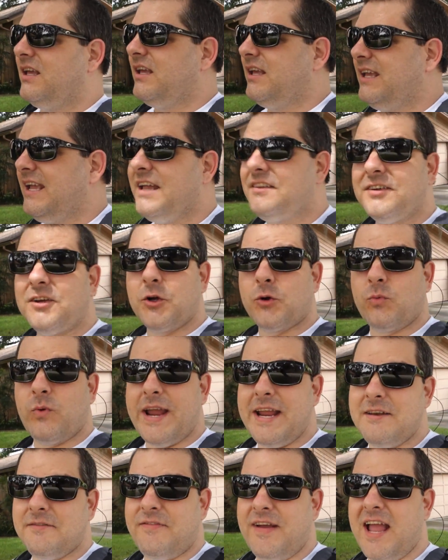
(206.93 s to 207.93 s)
He has a
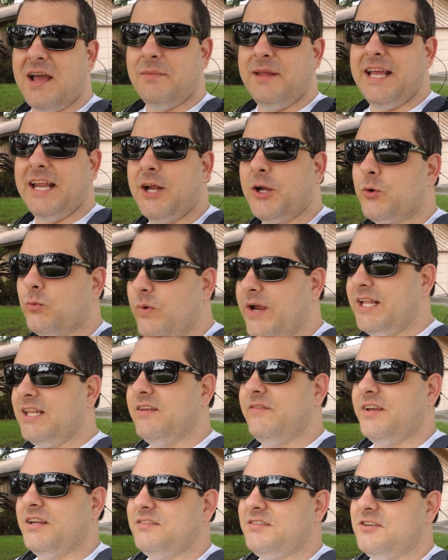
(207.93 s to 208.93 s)
great family and a great
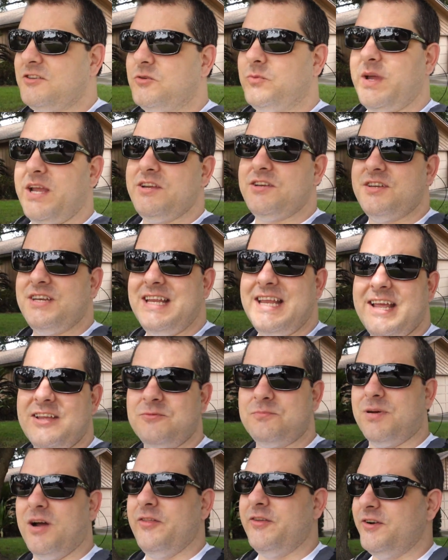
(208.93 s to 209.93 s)
living situation. He has
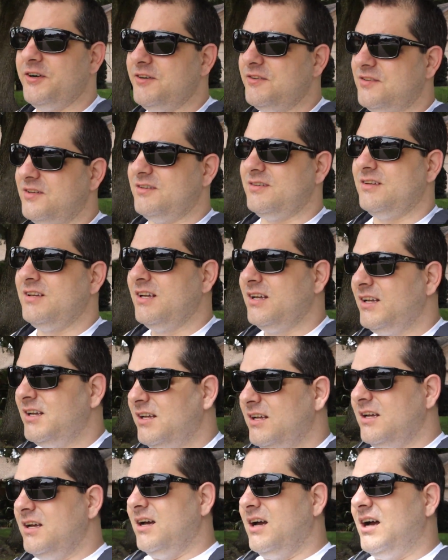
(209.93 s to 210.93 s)
brothers and
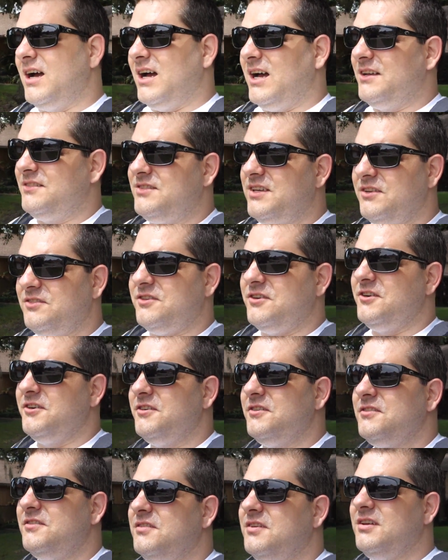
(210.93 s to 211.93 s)

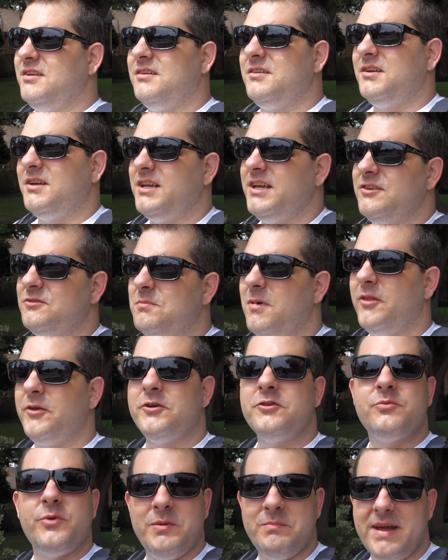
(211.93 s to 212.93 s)
sisters. His
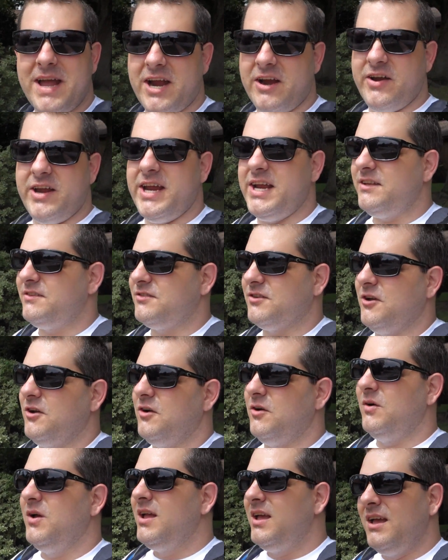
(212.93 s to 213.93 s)
mother's remarried,
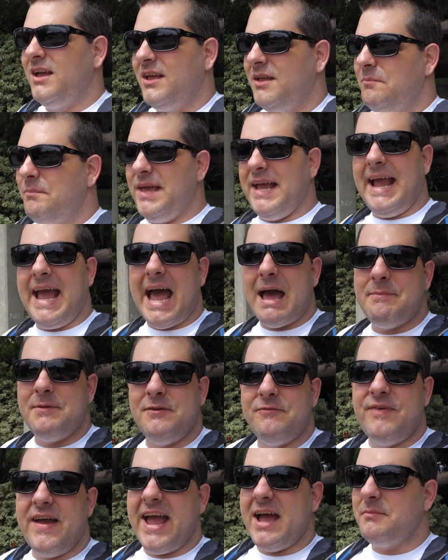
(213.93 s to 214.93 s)
so big happy
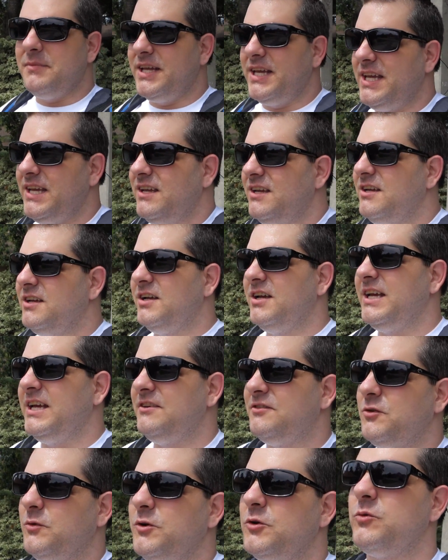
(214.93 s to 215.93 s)
family.
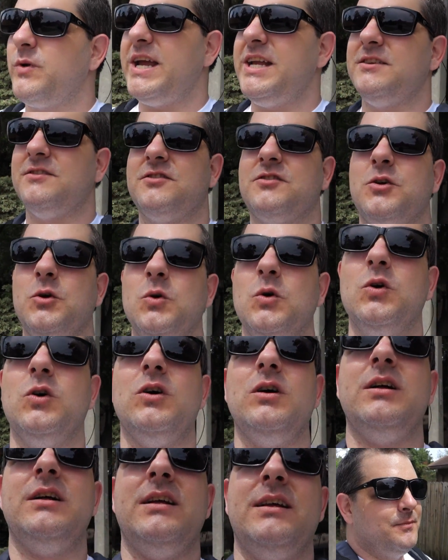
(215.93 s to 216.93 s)
He's doing great in
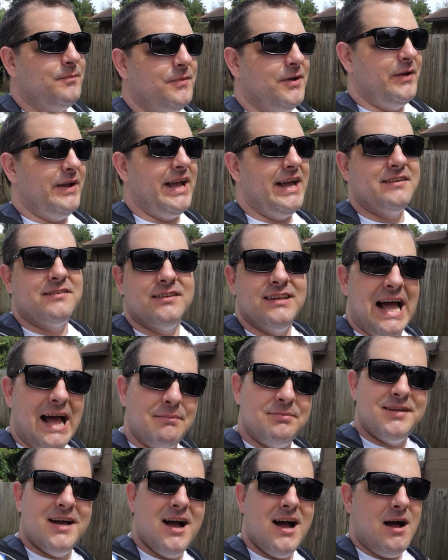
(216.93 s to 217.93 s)
school. You know, he has a
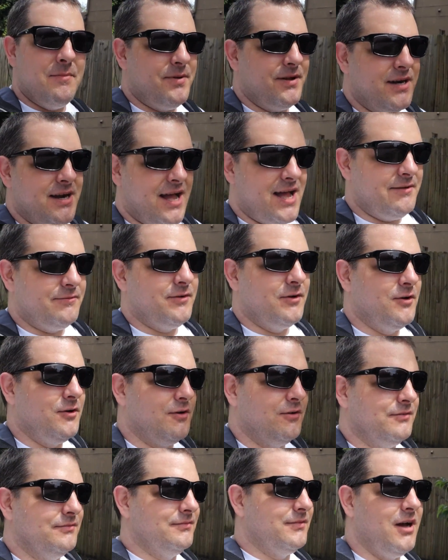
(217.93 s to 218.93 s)
laptop and an
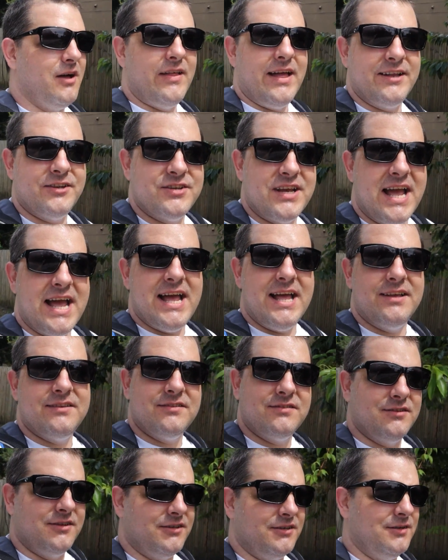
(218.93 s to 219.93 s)
iPhone, all that
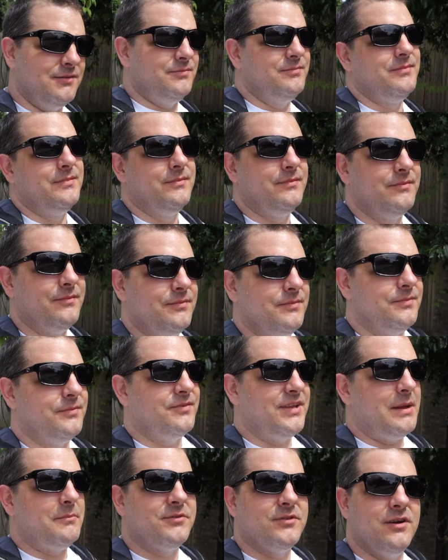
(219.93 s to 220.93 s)
jazz, or
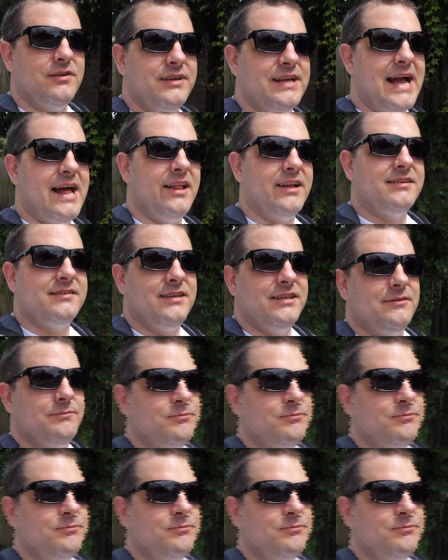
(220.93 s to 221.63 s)
Samsung Galaxy,